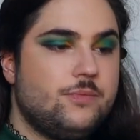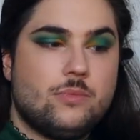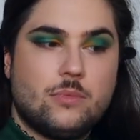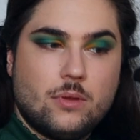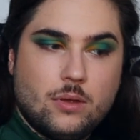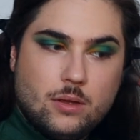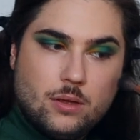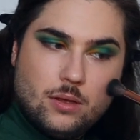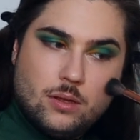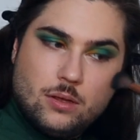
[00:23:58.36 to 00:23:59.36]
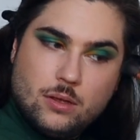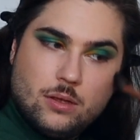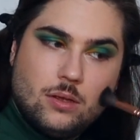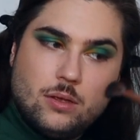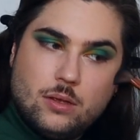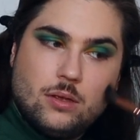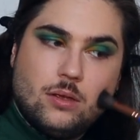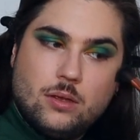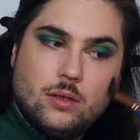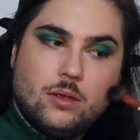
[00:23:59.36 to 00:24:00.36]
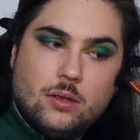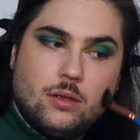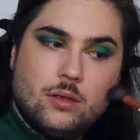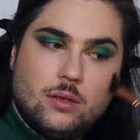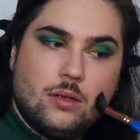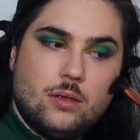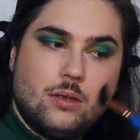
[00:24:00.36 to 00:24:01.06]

[no speech]